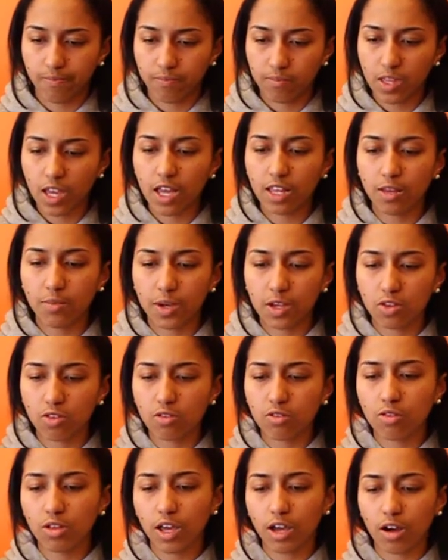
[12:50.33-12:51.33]
Yeah, they make you
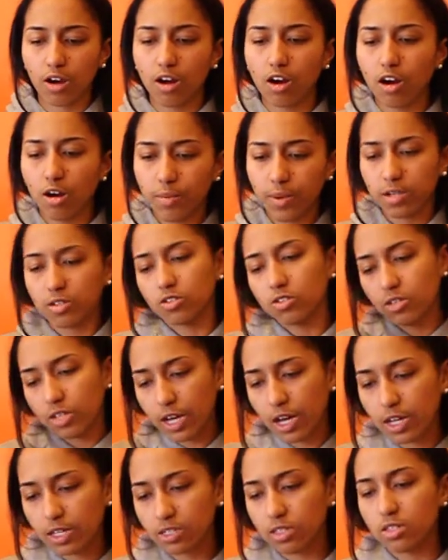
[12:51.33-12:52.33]
do like arm
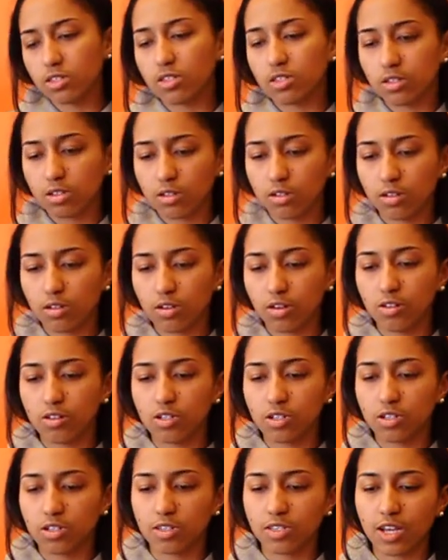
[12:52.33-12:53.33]
exercises and all
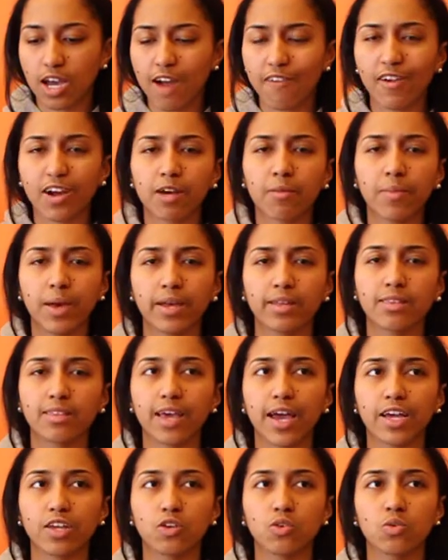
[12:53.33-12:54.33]
that good stuff. I recommend
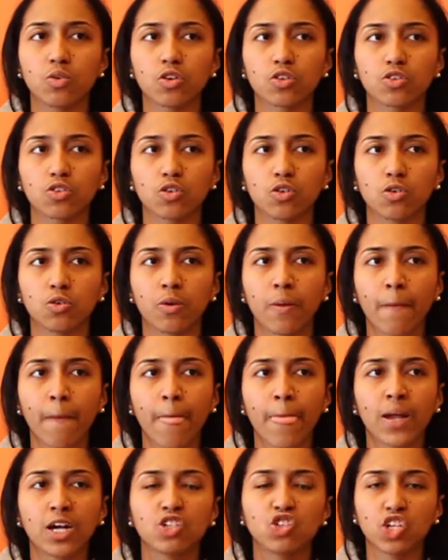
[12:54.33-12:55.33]
that you also
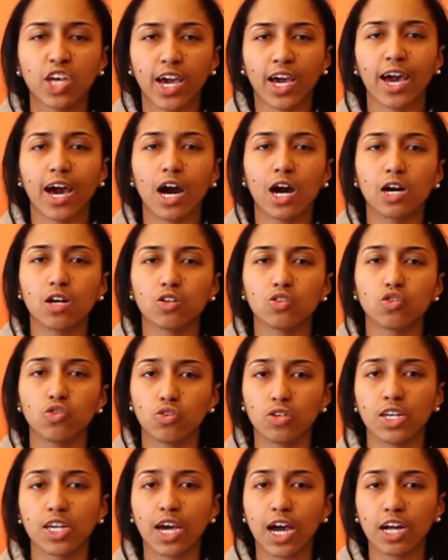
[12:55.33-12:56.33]
check out
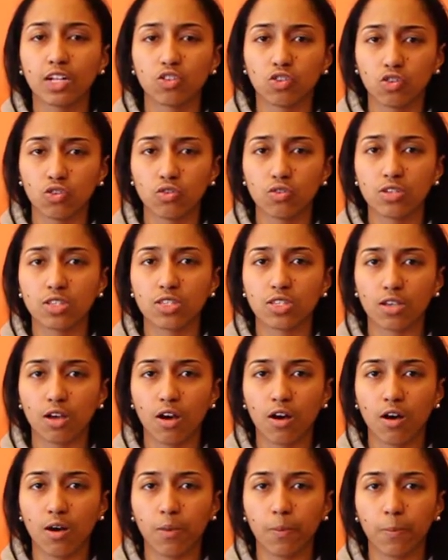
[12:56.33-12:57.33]
Judy Got Juice,
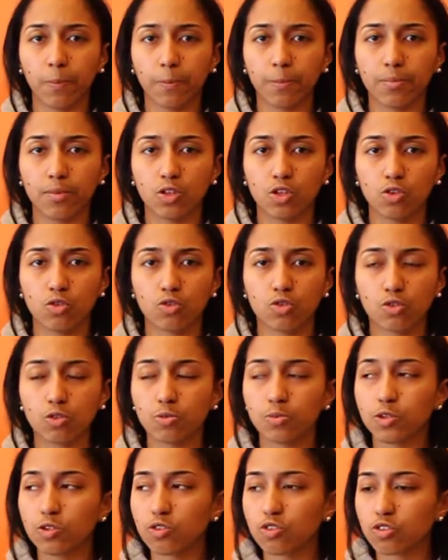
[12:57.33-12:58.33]

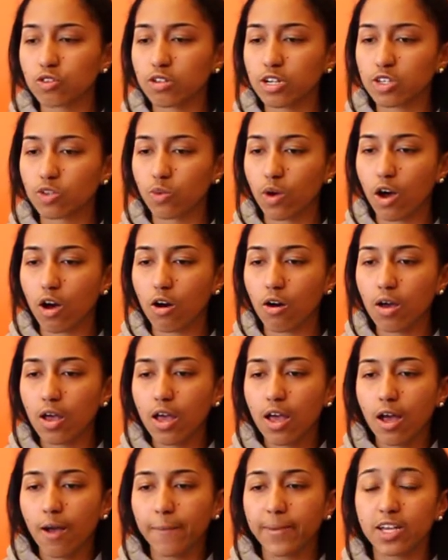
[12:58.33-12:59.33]
YouTube user as well,
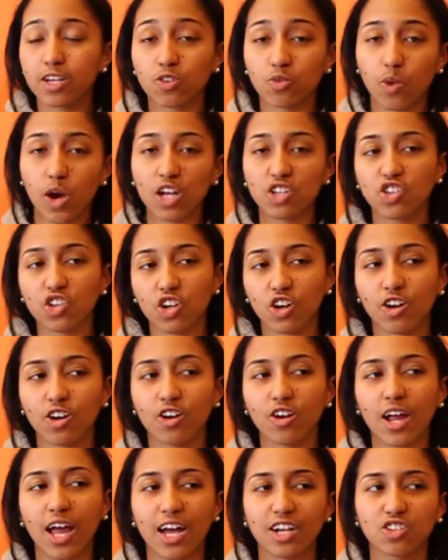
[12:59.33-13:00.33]
because watching
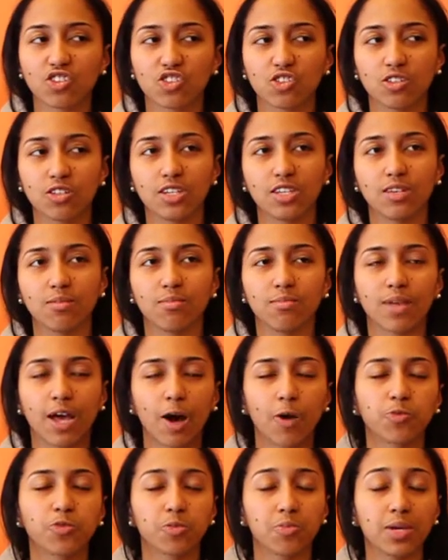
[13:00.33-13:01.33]
her actually
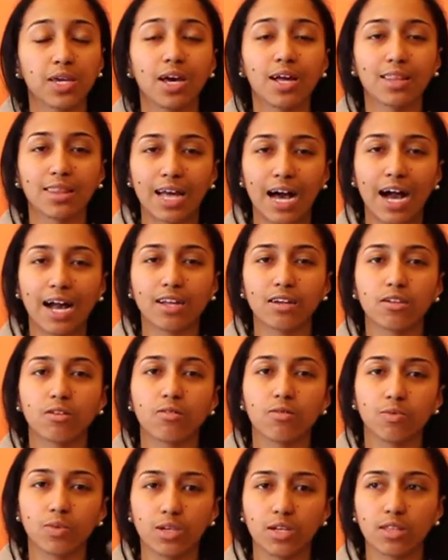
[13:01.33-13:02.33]
helped me a lot
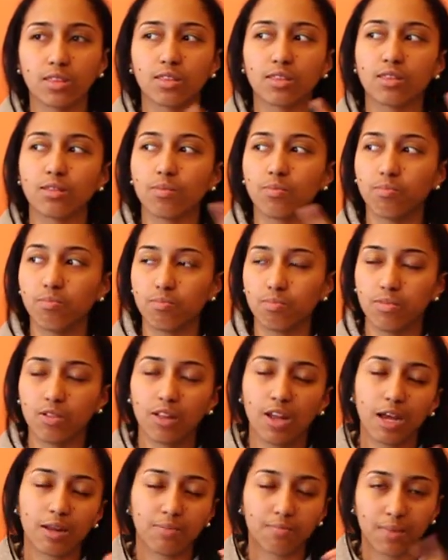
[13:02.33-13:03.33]
with
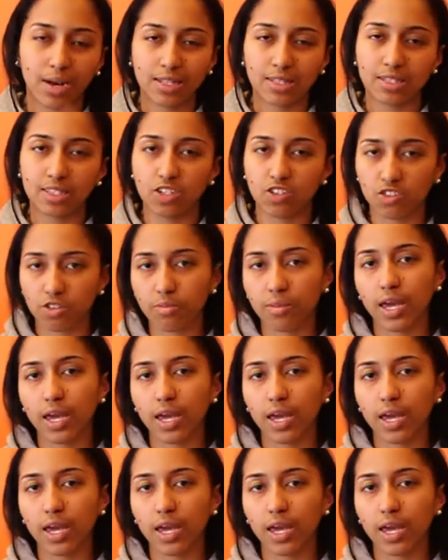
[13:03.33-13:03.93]
like my decision